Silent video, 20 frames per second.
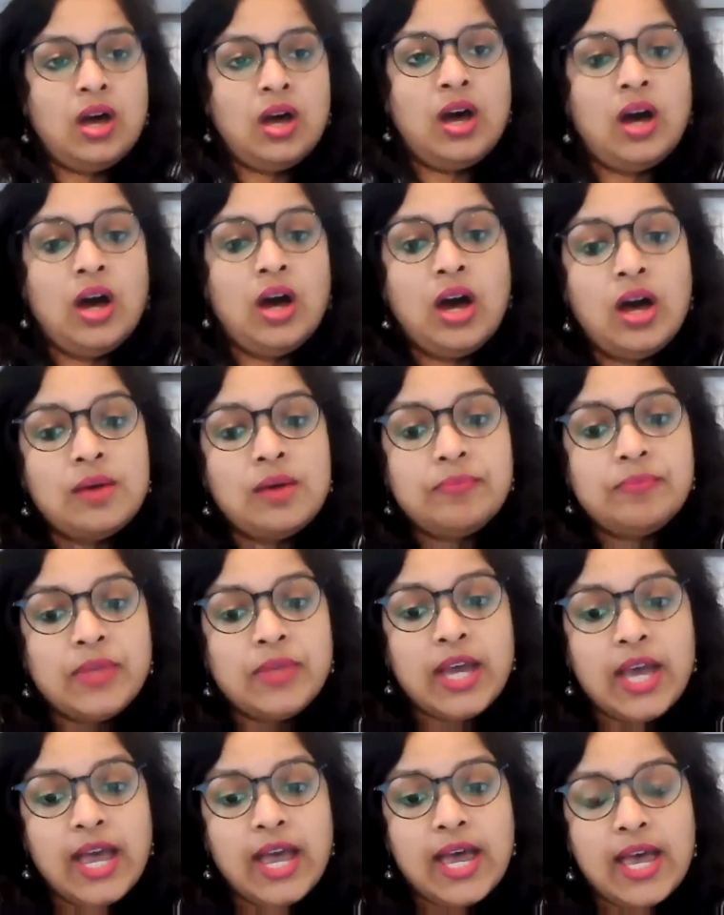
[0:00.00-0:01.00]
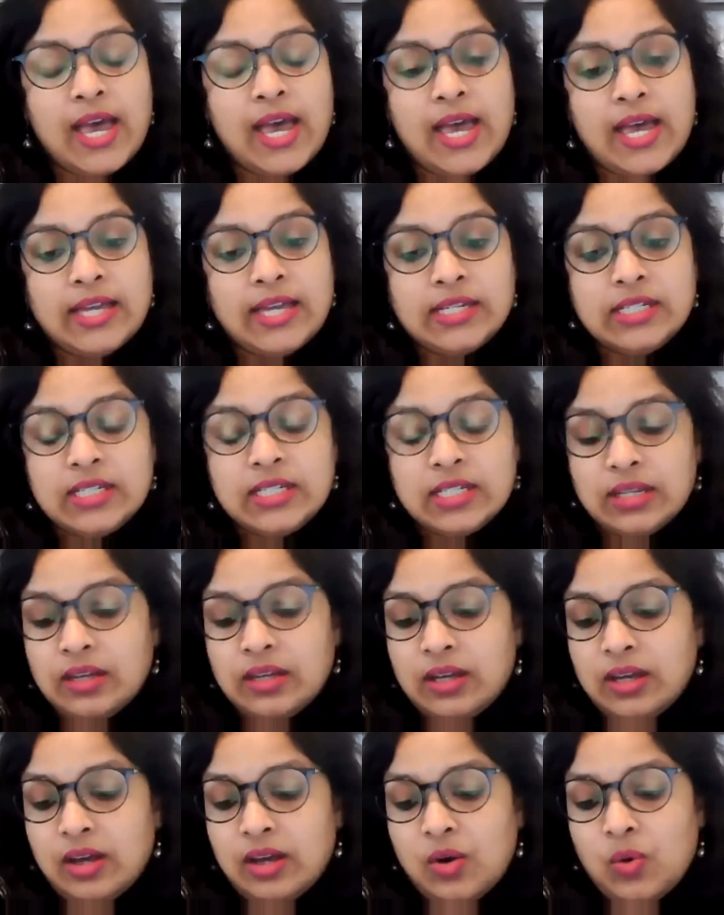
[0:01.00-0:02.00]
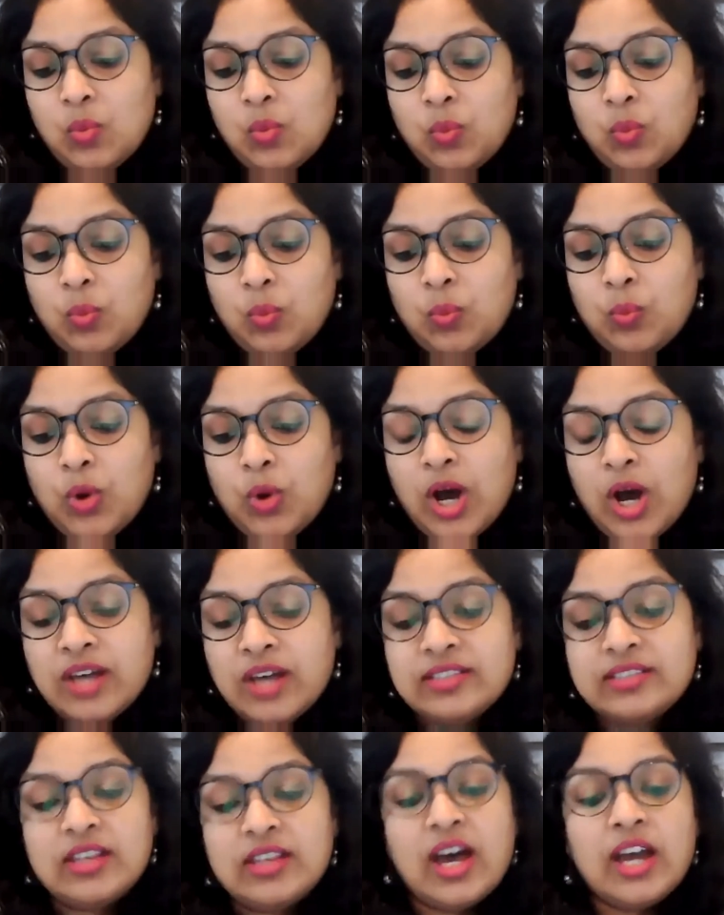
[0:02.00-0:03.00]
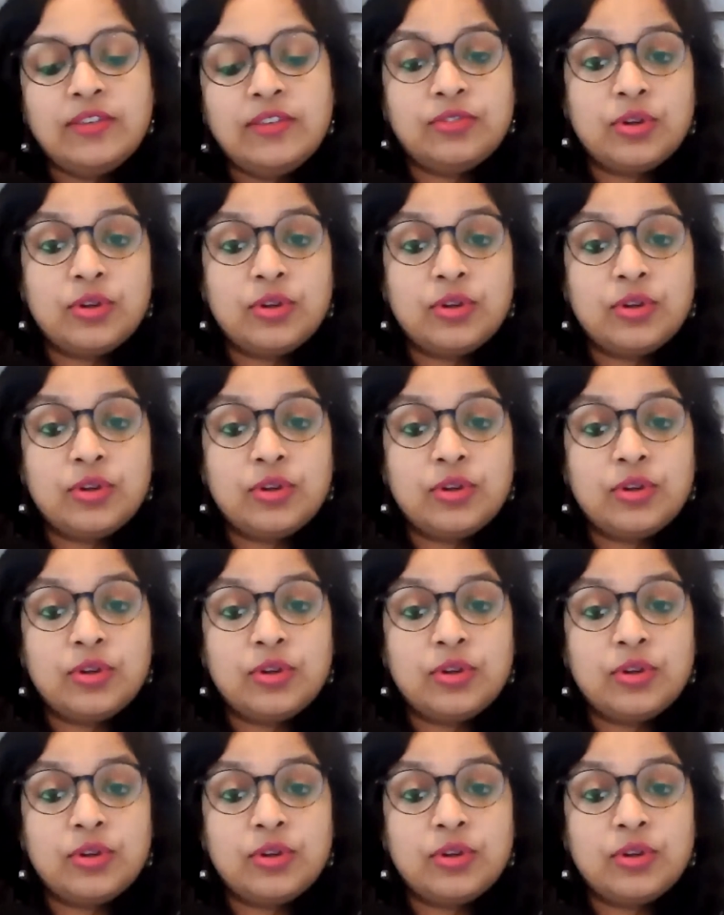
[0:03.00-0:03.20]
And aside